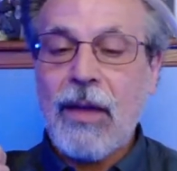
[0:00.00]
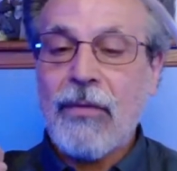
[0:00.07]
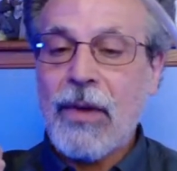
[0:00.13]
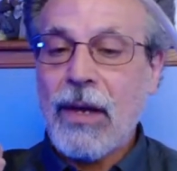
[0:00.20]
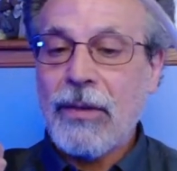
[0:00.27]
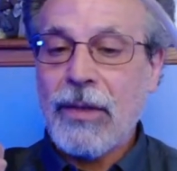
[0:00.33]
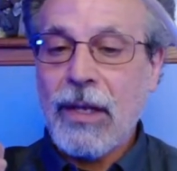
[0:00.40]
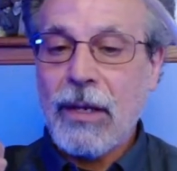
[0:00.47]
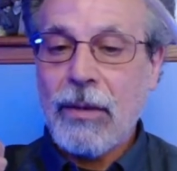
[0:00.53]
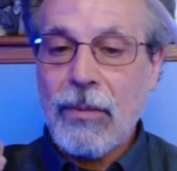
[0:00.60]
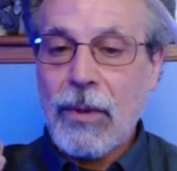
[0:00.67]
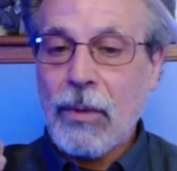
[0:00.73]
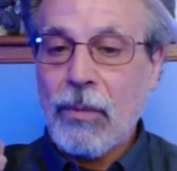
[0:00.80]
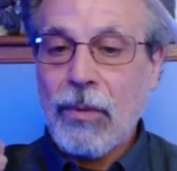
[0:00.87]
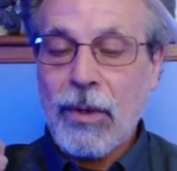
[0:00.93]
I found that
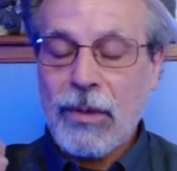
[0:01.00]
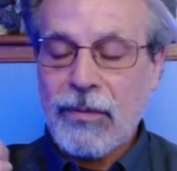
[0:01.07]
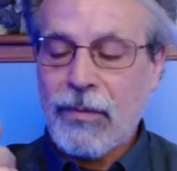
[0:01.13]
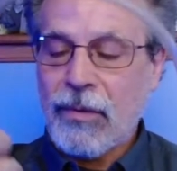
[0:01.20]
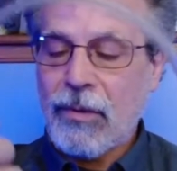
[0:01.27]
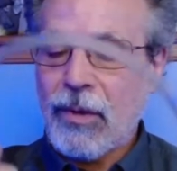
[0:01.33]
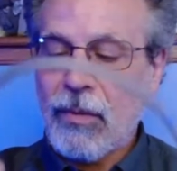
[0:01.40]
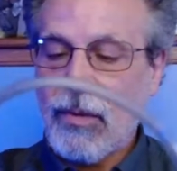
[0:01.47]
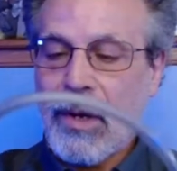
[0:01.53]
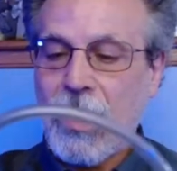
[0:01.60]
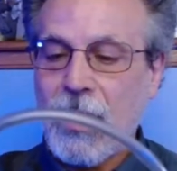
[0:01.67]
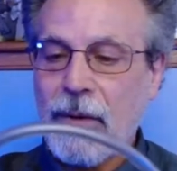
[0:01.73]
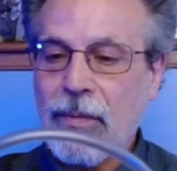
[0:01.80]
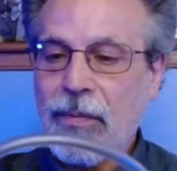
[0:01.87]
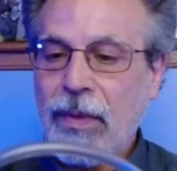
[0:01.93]
it worked very
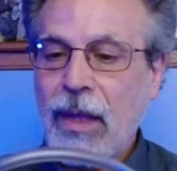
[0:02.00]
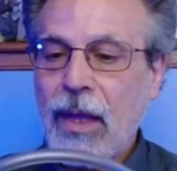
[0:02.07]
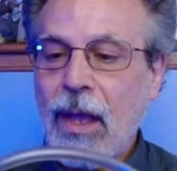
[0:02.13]
well.